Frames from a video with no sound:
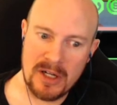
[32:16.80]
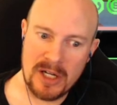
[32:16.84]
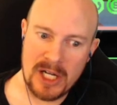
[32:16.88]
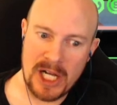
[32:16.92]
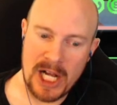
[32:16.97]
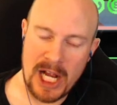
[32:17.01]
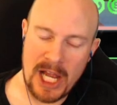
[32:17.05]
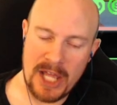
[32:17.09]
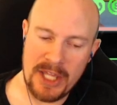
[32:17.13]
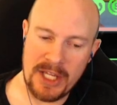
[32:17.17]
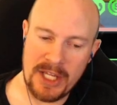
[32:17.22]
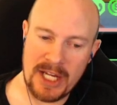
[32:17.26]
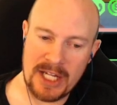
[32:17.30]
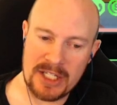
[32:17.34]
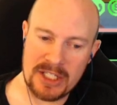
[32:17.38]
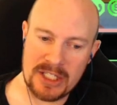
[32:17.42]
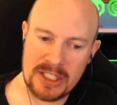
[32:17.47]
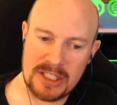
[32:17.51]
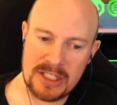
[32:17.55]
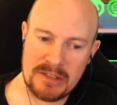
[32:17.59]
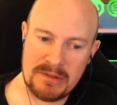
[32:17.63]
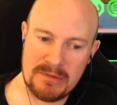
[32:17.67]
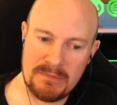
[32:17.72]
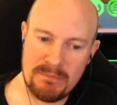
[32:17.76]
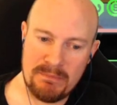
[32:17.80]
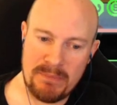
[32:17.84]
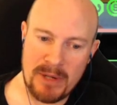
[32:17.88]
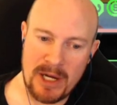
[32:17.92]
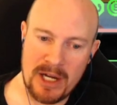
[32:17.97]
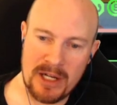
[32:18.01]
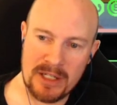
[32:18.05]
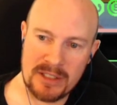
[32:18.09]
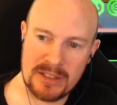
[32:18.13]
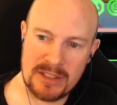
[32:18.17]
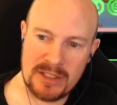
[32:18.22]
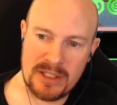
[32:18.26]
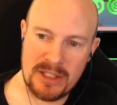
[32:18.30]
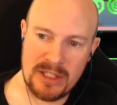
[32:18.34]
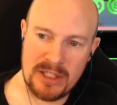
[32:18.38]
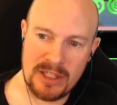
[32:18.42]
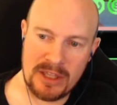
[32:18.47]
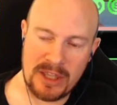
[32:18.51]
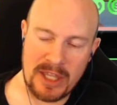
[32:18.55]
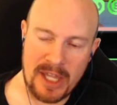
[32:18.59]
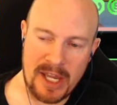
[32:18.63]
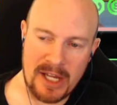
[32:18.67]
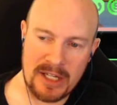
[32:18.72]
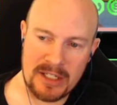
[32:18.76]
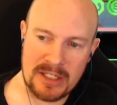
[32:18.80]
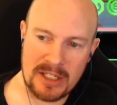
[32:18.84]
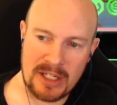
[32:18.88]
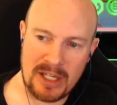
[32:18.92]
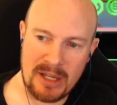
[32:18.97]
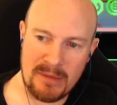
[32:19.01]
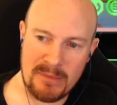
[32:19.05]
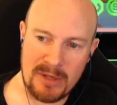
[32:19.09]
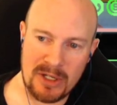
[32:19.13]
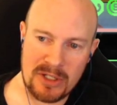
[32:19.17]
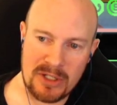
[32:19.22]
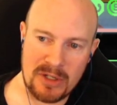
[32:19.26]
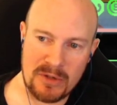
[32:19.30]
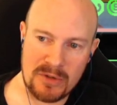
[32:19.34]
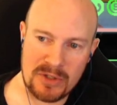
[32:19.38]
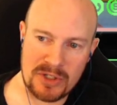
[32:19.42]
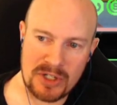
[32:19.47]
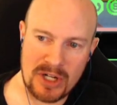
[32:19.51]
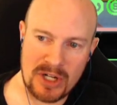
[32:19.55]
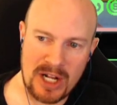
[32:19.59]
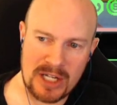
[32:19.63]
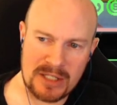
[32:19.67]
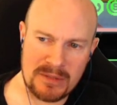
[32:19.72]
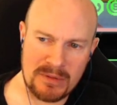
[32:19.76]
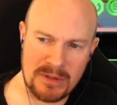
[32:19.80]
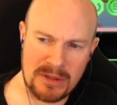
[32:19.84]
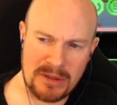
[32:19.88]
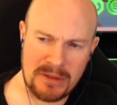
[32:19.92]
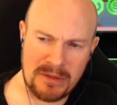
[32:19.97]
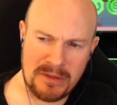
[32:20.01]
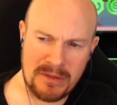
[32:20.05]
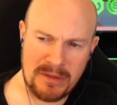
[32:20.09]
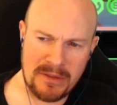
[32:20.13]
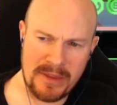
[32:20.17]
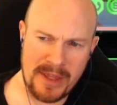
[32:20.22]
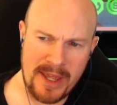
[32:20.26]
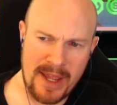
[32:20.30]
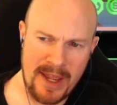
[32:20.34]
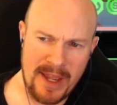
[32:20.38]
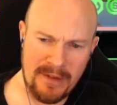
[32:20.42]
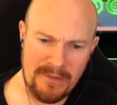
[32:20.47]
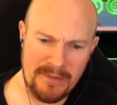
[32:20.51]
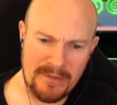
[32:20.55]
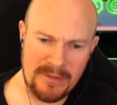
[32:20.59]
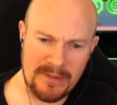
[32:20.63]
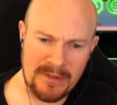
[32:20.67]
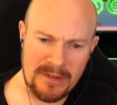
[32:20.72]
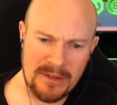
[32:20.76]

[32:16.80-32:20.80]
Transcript: I think I just bugged the thing to give me two shots with that.